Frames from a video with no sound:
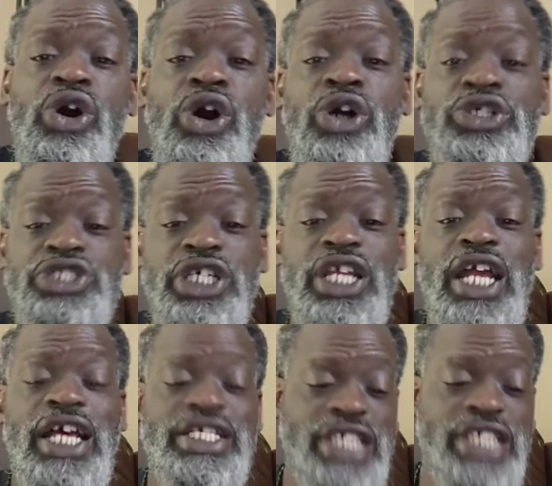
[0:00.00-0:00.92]
Or should I
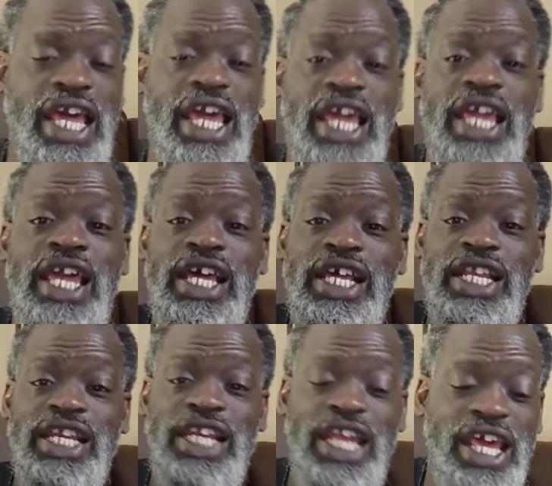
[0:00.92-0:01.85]
say,
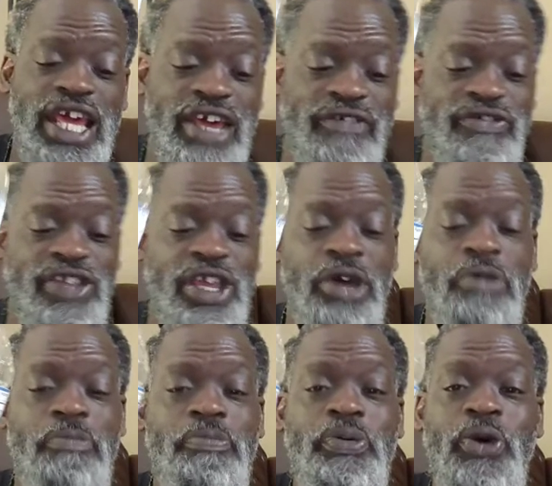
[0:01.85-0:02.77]
let's
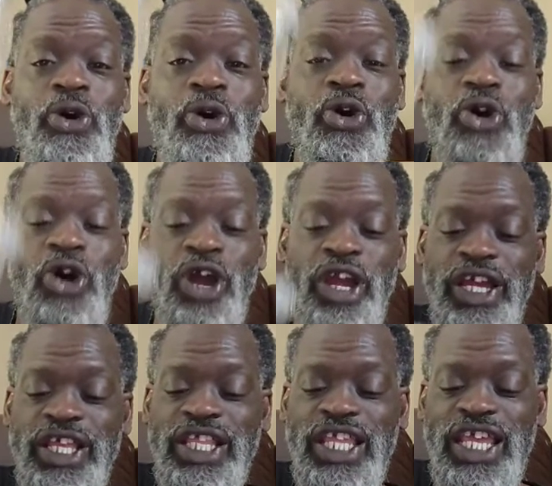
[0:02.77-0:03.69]
pour
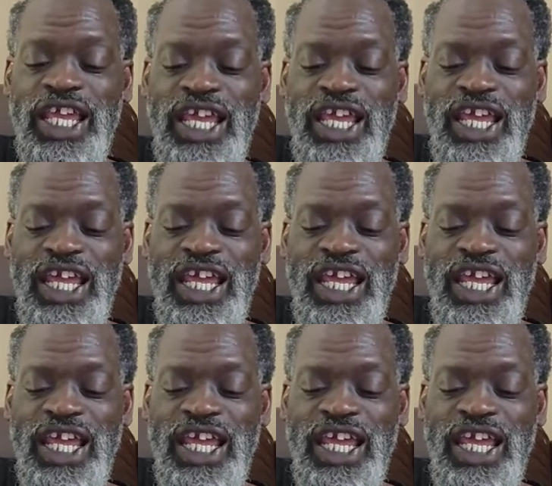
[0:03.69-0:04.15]
in.